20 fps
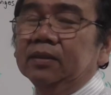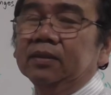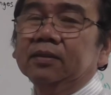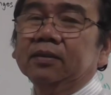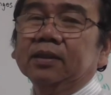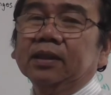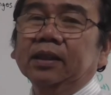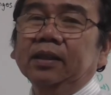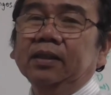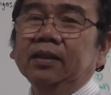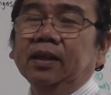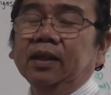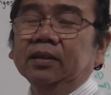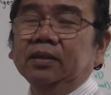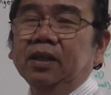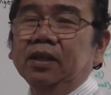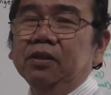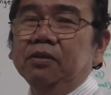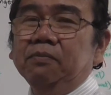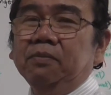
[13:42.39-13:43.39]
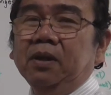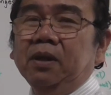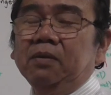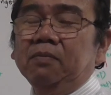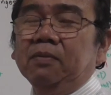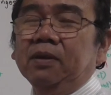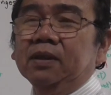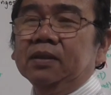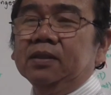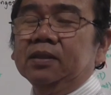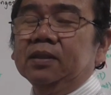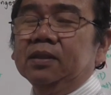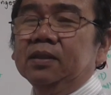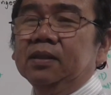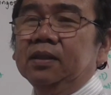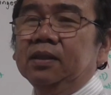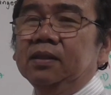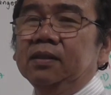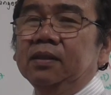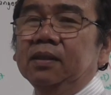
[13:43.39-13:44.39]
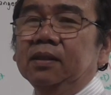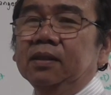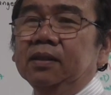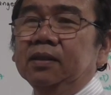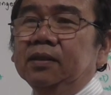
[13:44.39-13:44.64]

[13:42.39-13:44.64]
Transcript: Okay, I thank you very much, and then